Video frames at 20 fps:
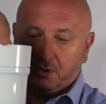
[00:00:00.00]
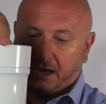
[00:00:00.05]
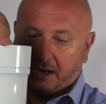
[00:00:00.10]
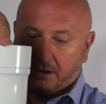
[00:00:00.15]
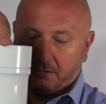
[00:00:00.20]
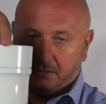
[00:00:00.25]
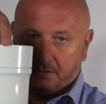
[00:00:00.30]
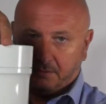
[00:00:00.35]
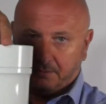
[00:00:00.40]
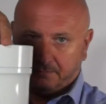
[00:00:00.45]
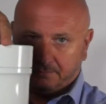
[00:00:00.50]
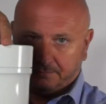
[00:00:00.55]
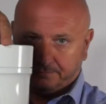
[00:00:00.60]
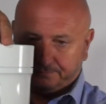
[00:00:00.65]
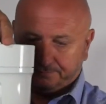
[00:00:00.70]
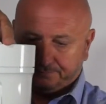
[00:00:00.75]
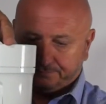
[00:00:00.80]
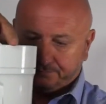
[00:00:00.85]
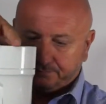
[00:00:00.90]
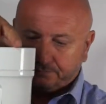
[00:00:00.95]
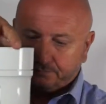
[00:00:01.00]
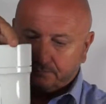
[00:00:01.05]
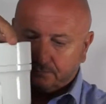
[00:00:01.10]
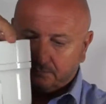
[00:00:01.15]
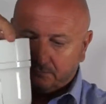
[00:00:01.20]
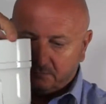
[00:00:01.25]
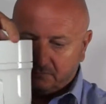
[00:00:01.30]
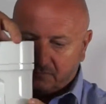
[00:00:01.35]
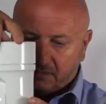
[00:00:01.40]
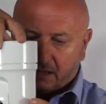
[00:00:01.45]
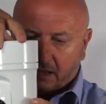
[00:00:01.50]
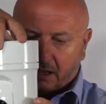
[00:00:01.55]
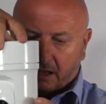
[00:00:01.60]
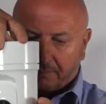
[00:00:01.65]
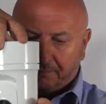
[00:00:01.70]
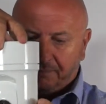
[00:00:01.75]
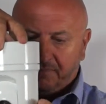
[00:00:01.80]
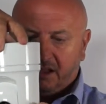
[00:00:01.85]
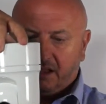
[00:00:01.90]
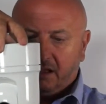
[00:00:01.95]
down.
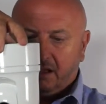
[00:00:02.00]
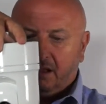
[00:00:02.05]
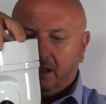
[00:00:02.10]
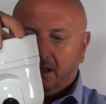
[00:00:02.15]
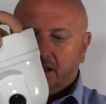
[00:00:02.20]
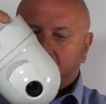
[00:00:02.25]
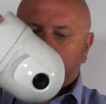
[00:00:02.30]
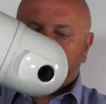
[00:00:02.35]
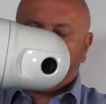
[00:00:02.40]
The